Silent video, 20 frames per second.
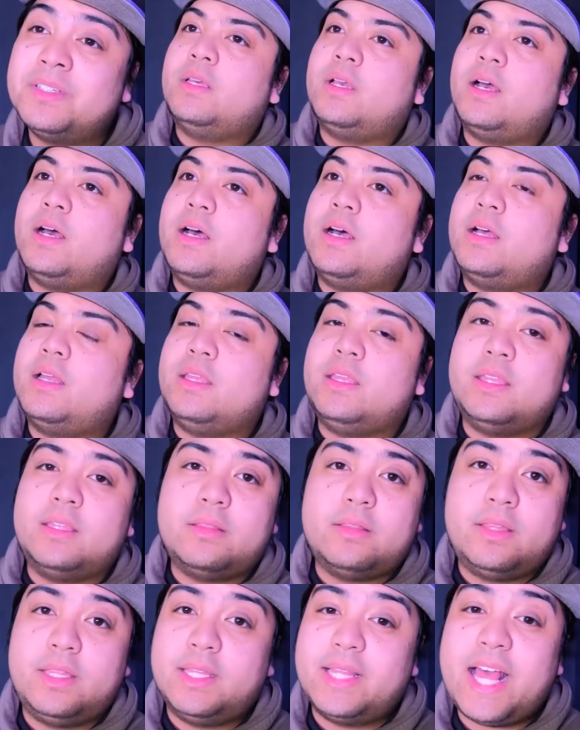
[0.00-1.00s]

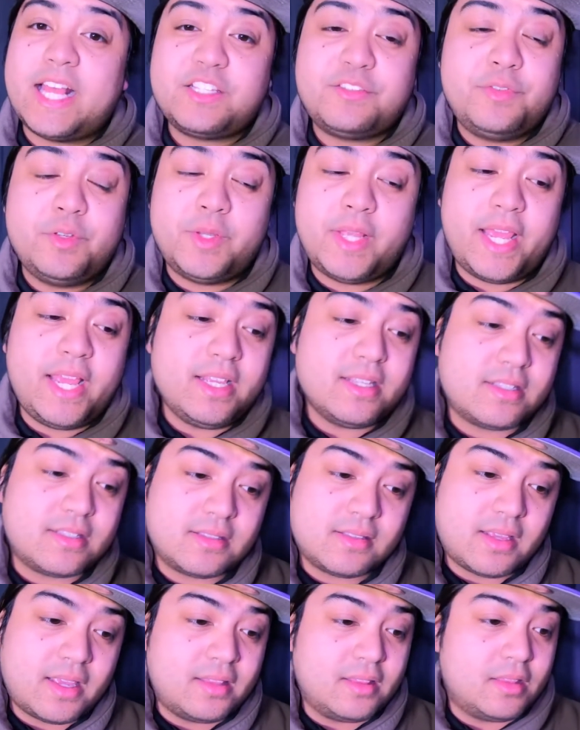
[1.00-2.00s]
The last few
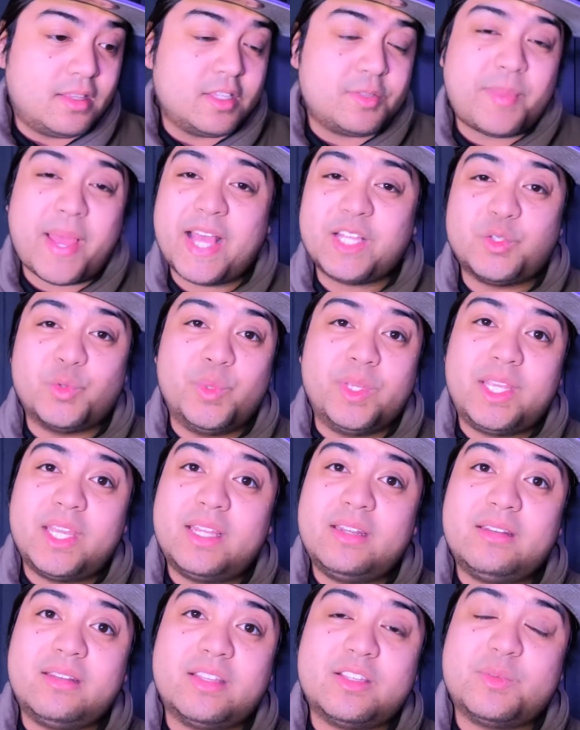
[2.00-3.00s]
days and this past
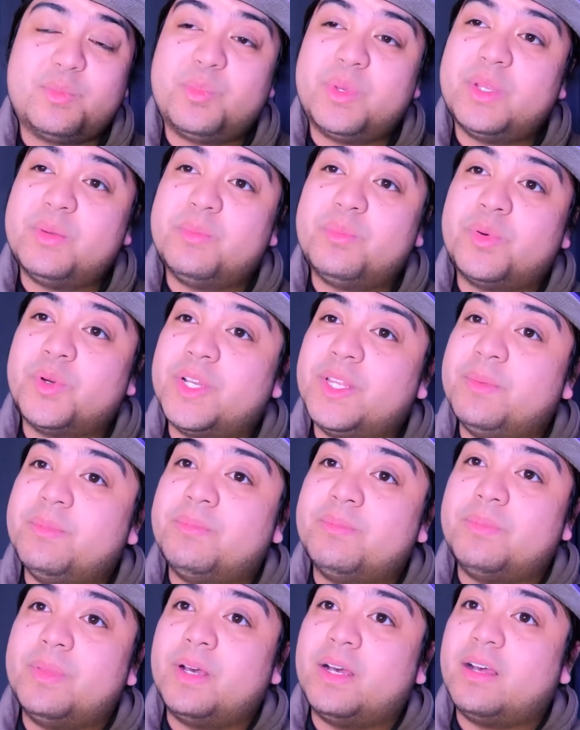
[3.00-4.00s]
weekend has been pretty
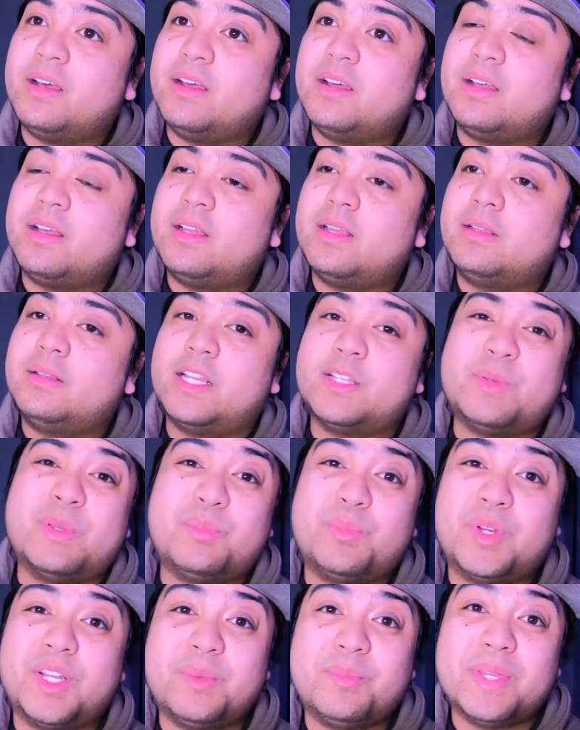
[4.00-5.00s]

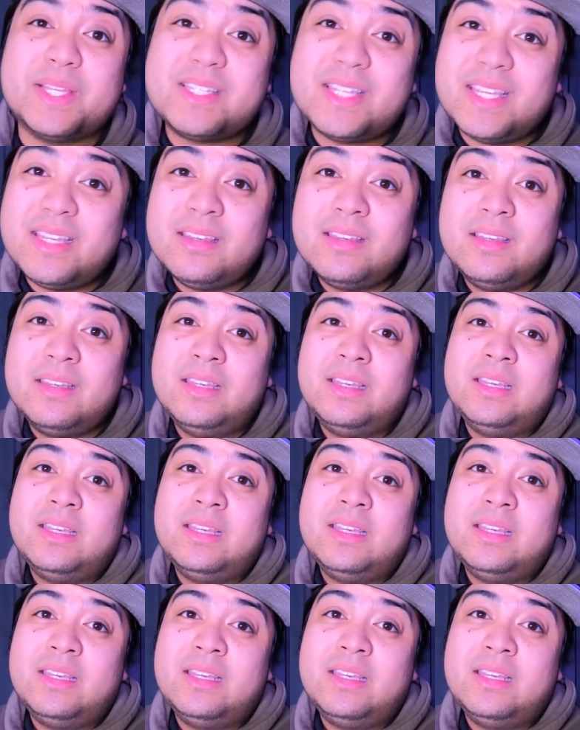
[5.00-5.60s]
busy.